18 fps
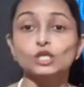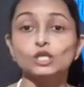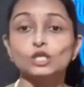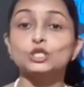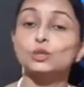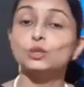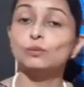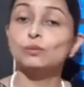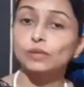
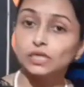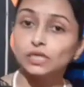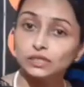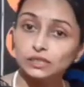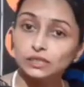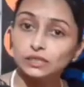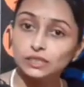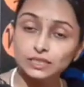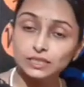So bird
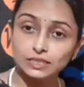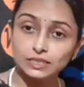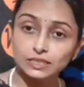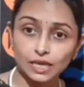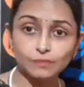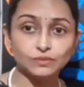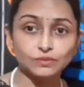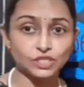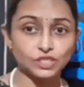is the
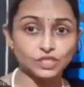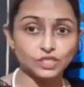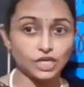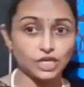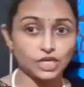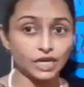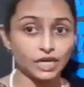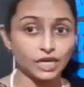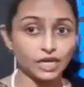subject
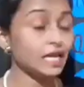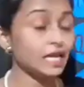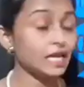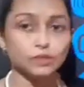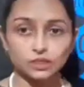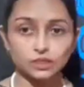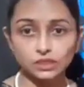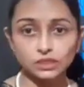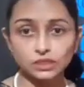and
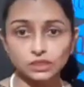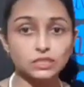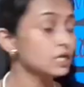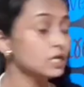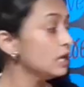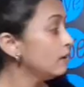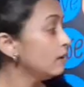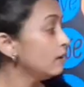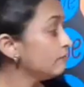birds
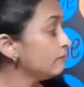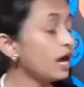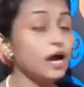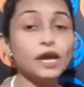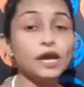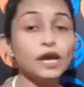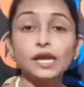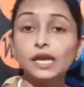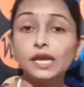
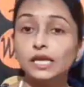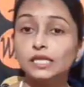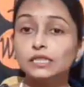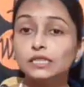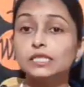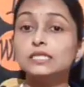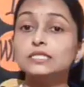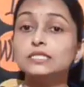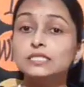fly in
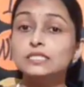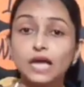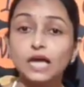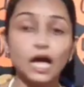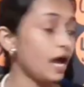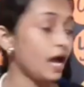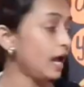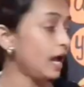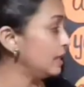the
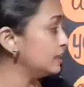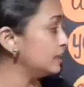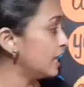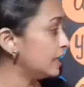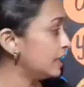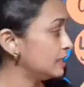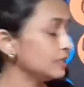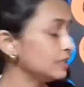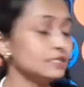sky.
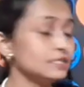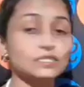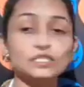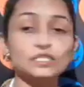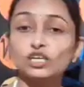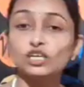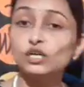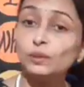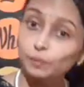That is the
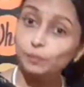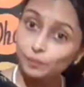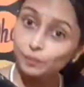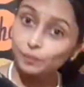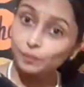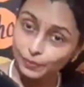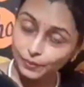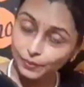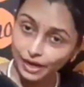
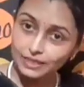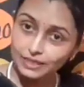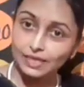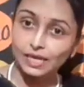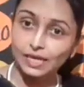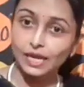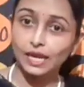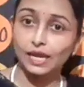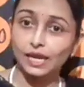
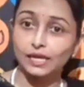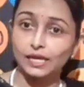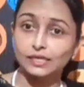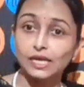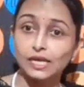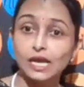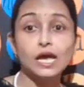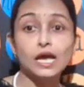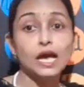predicate.
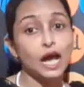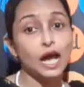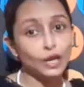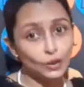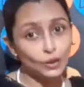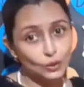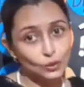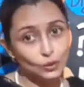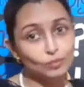I
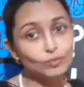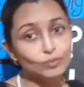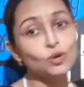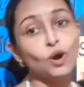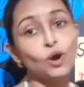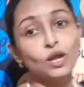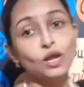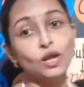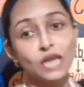hope you
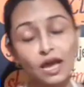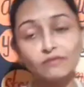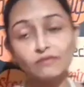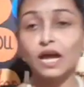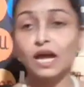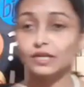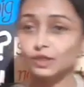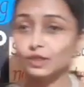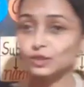all have
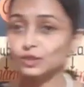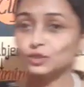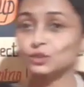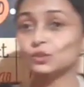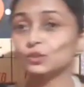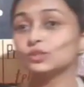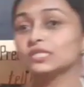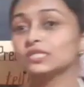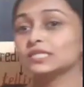
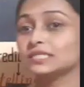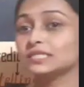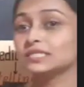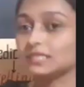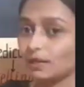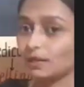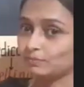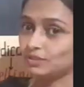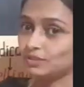understood the
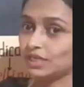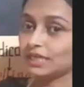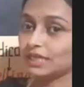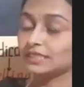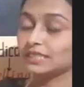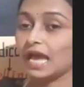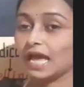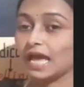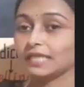subject
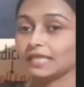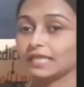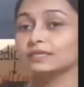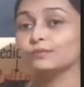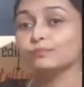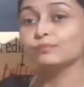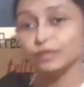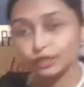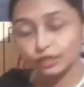and the
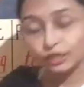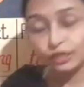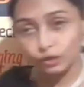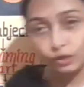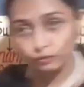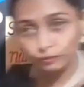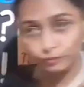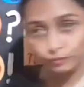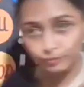meaning
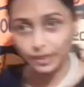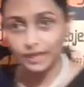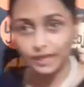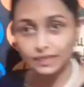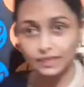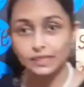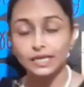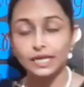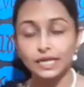of
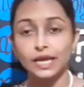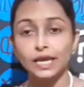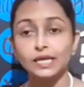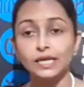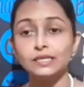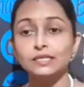predicate.